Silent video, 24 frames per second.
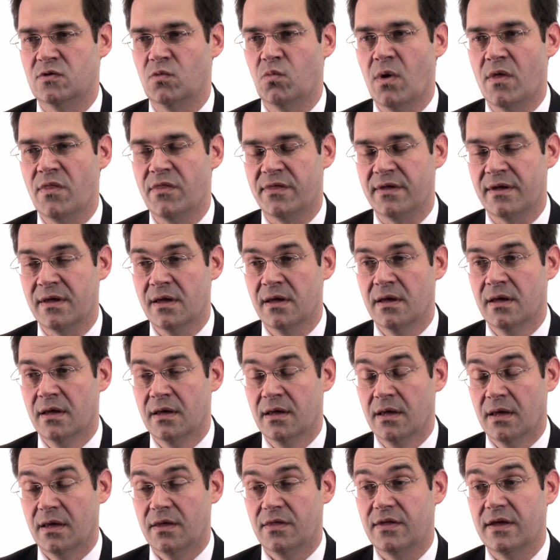one
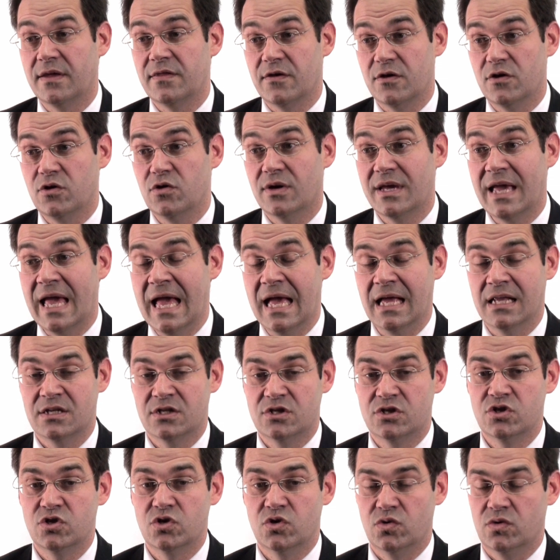thing that you can
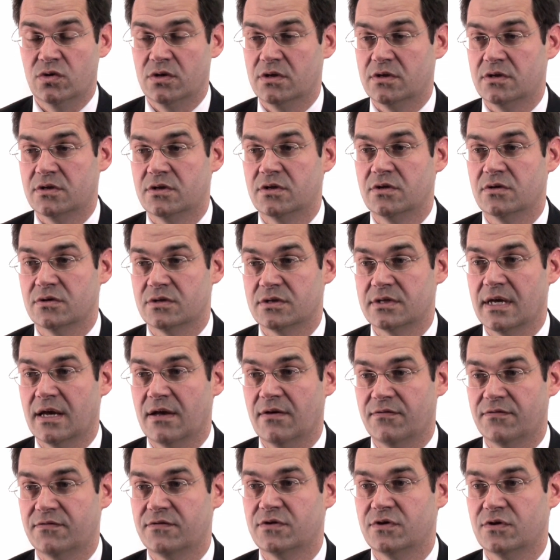do to
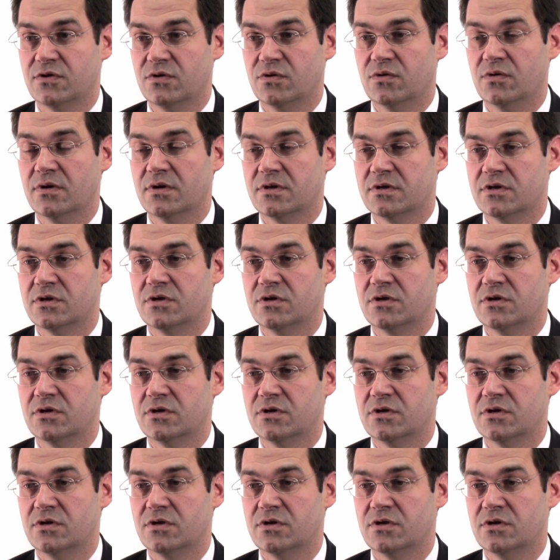yourself to